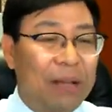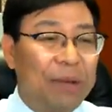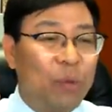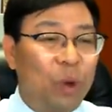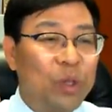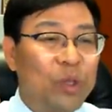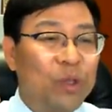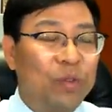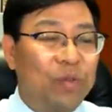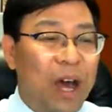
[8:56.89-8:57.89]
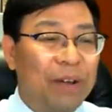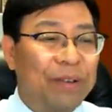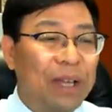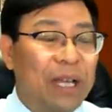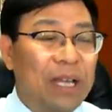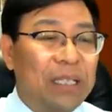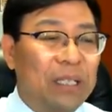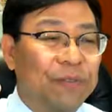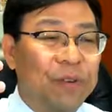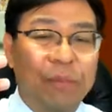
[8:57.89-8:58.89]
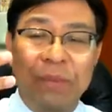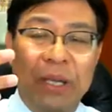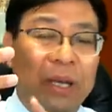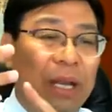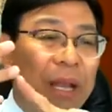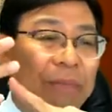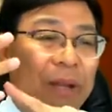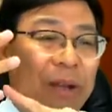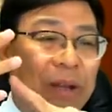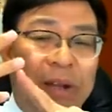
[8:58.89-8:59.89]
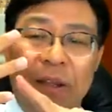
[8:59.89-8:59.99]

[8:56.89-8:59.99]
level 1 to 5. So from here, level